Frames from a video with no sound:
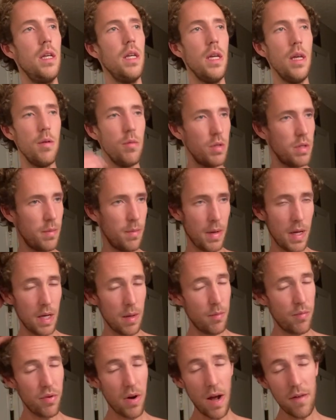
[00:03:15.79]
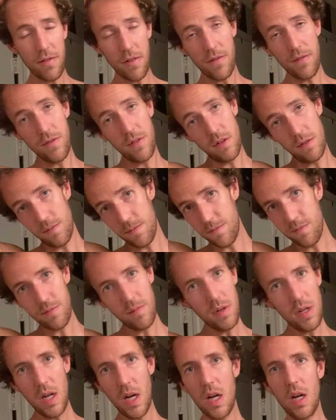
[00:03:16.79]
He wasn't making profit for
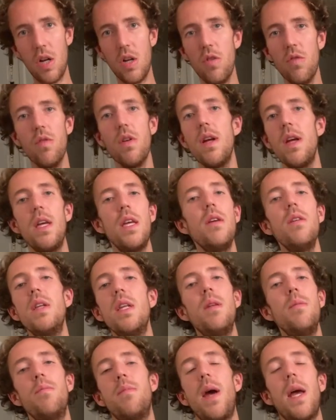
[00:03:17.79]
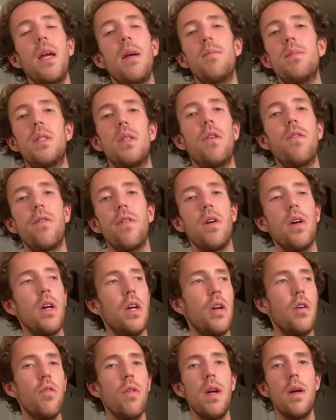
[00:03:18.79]
a grip. He didn't pay himself for a
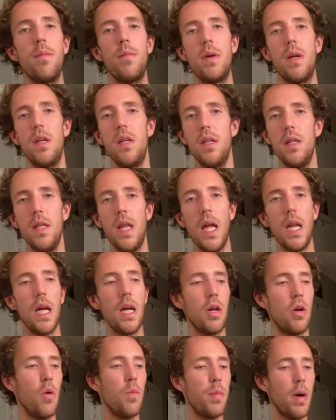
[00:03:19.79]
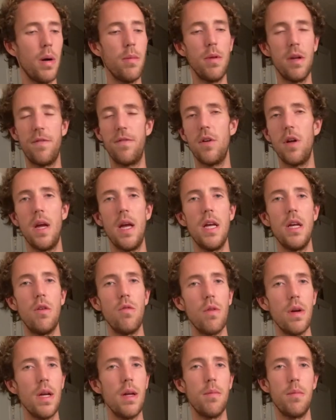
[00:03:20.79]
grip. They didn't go public for a
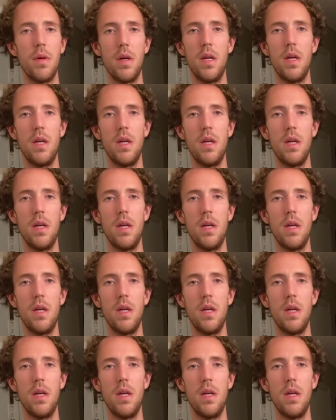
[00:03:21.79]
grip.